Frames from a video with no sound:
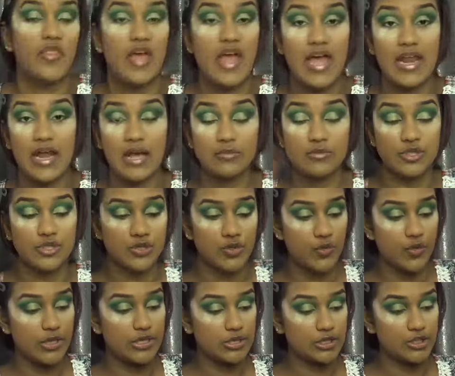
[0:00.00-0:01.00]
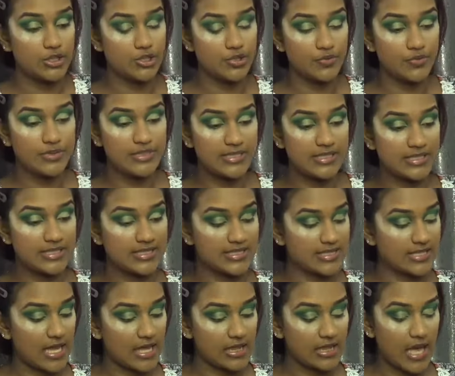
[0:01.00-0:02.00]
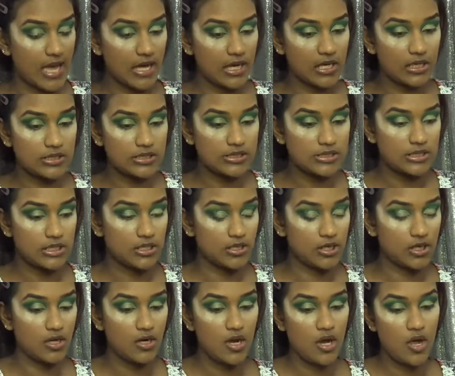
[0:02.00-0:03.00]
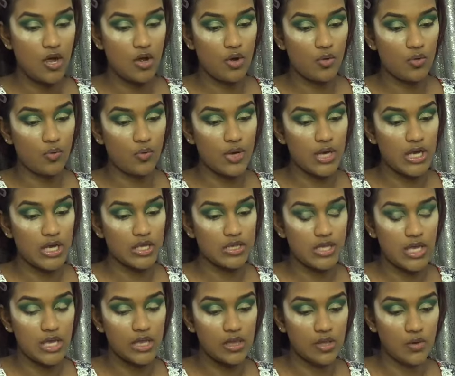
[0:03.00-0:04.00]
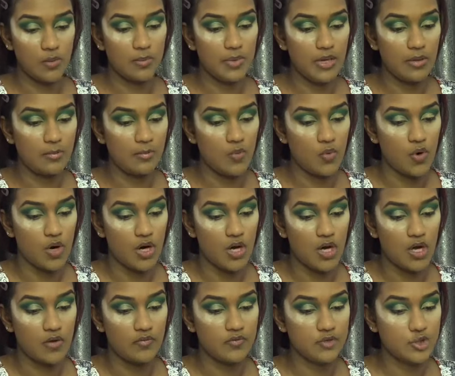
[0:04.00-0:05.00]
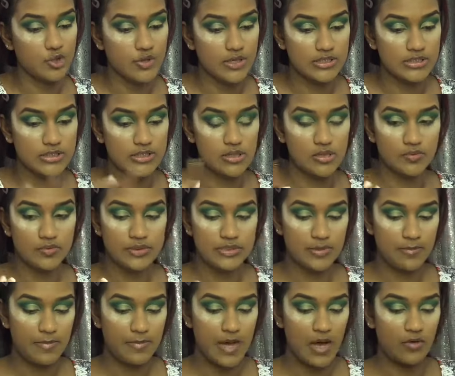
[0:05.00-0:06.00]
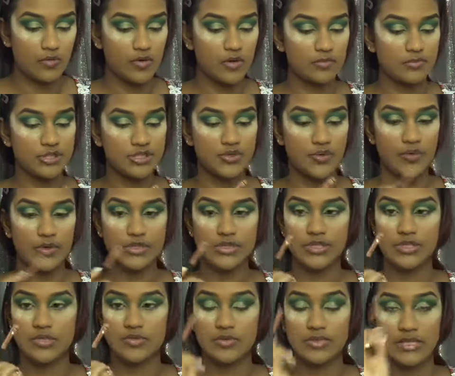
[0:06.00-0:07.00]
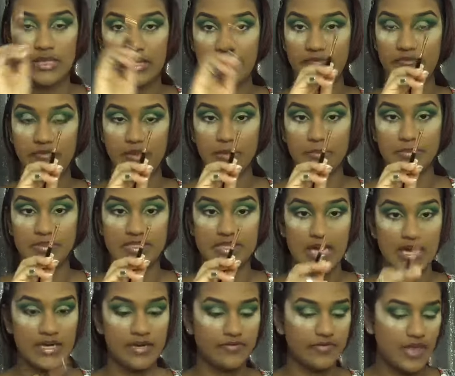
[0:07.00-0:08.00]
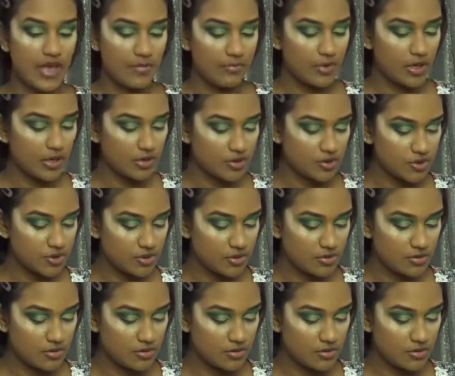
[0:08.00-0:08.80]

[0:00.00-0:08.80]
Then I'm just going to set that concealer with a little bit more of translucent powder. I'm just going to use the flip side of that brush.